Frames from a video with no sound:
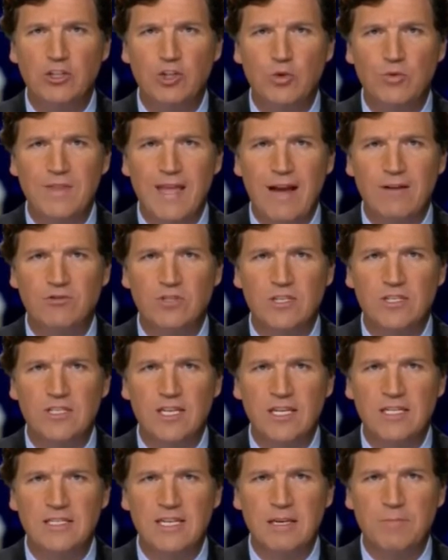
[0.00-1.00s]

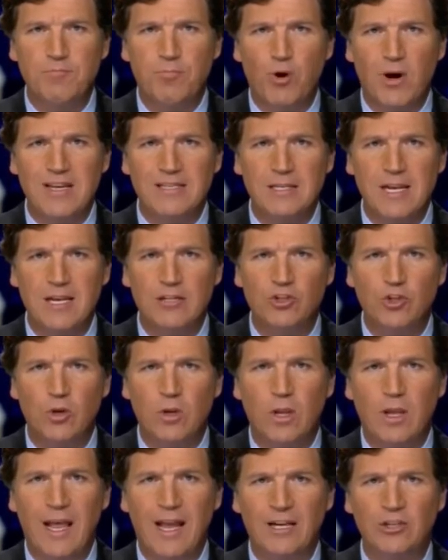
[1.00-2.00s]
2016
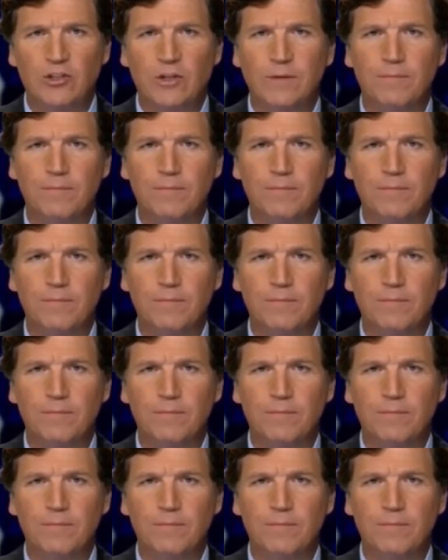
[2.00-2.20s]
presidential election.